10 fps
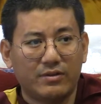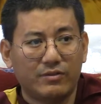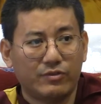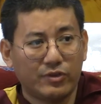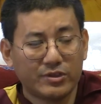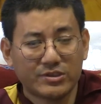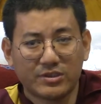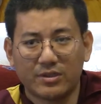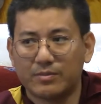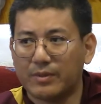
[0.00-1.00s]

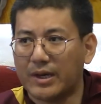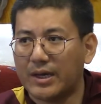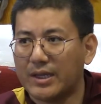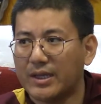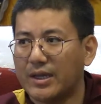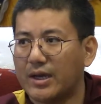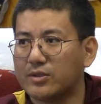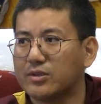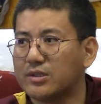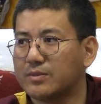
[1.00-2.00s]
fostered by
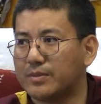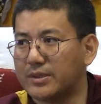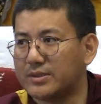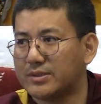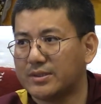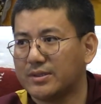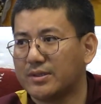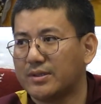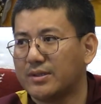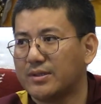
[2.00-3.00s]
another bird.
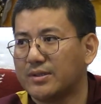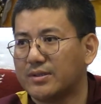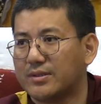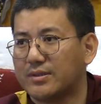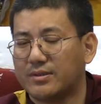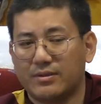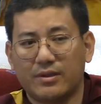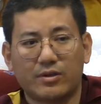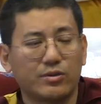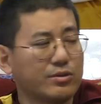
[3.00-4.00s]

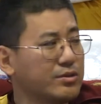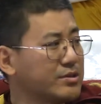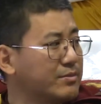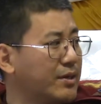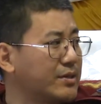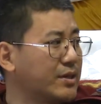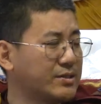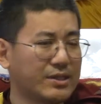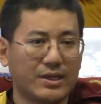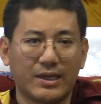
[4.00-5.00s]
The cuckoo's
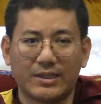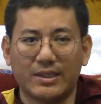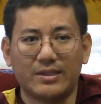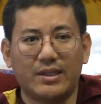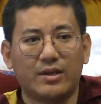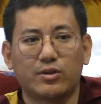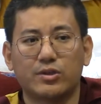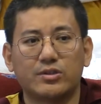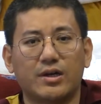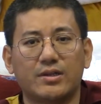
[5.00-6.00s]
mothers are like that. They
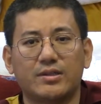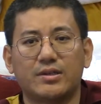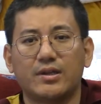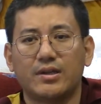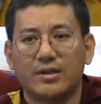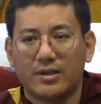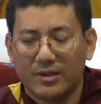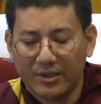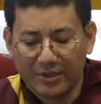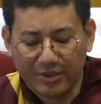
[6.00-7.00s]
go to other,
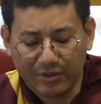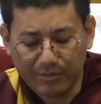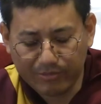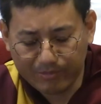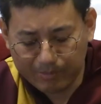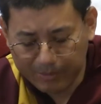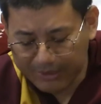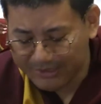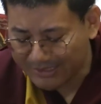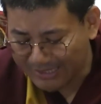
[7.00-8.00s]

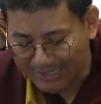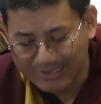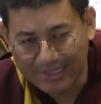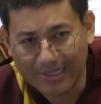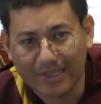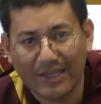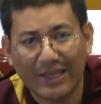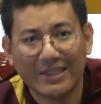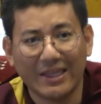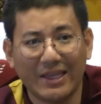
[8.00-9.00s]
bird's nest and
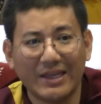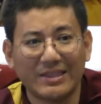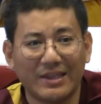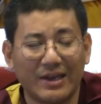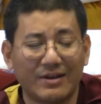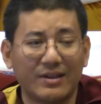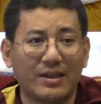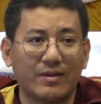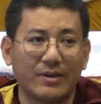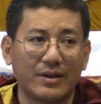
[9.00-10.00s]
lay the egg there,
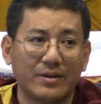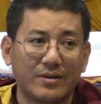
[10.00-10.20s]
run away,